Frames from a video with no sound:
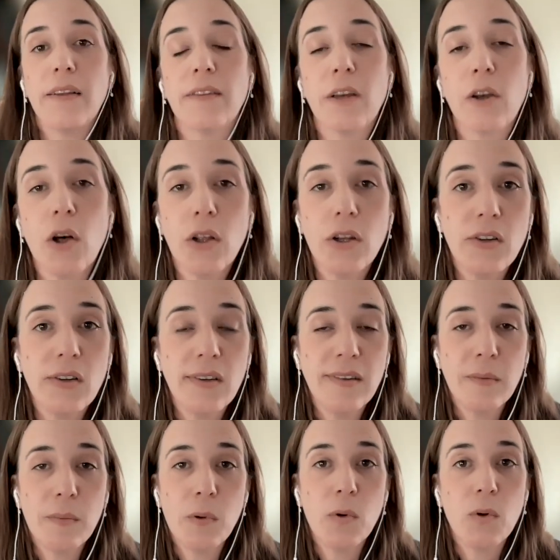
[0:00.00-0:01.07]
Psychology
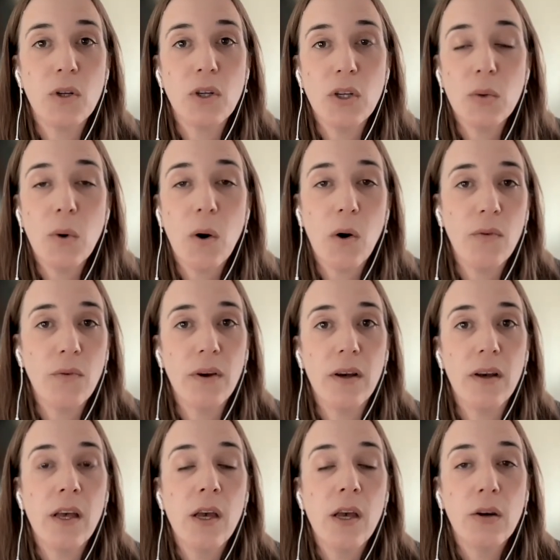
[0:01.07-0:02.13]
Support, do offer